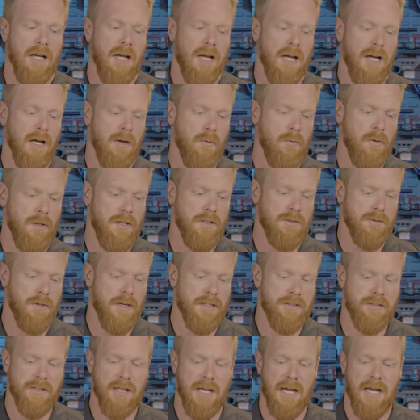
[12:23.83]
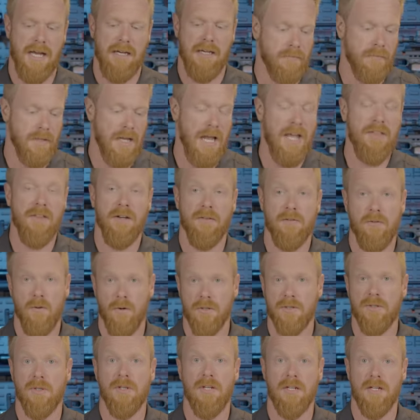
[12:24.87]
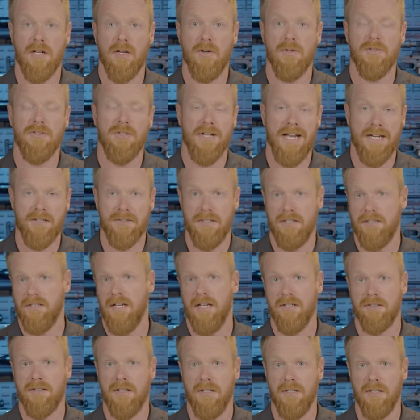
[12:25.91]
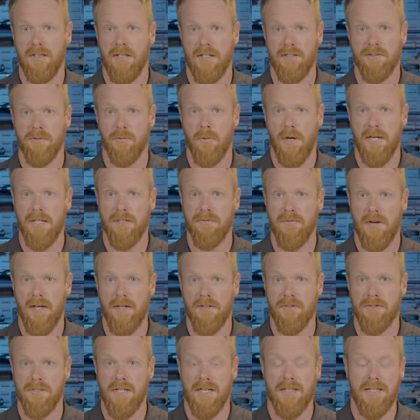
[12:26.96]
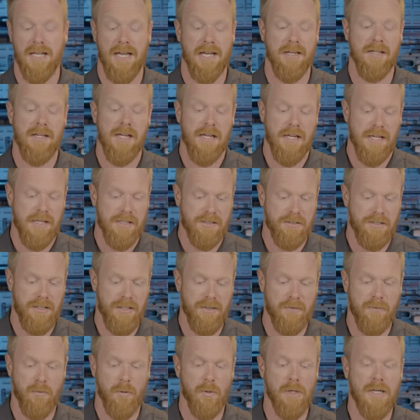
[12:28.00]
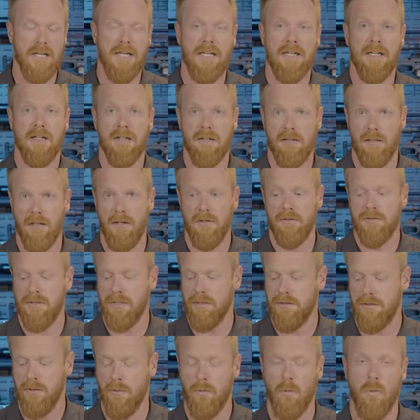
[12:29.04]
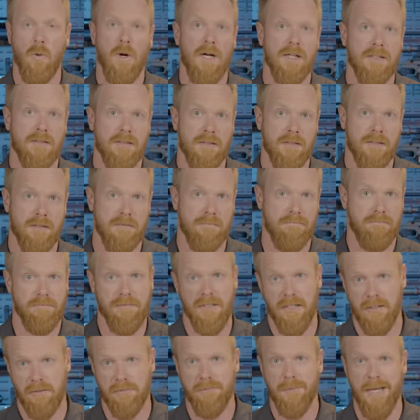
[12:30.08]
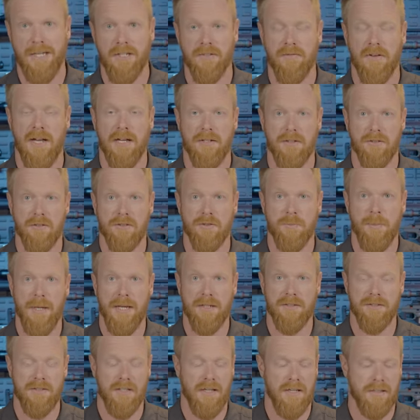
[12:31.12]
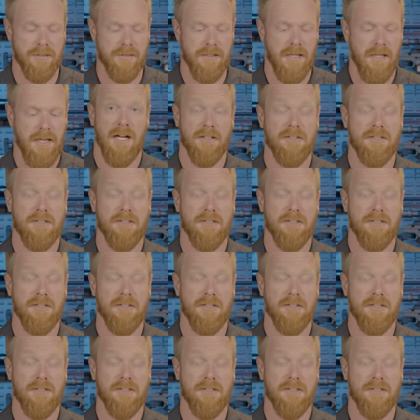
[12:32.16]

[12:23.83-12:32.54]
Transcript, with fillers: Uh, we'll address that. And then, of course, we're going to go into actually testing the laser rangefinders on that, see if we're getting close to what you know, manufacturer spec says.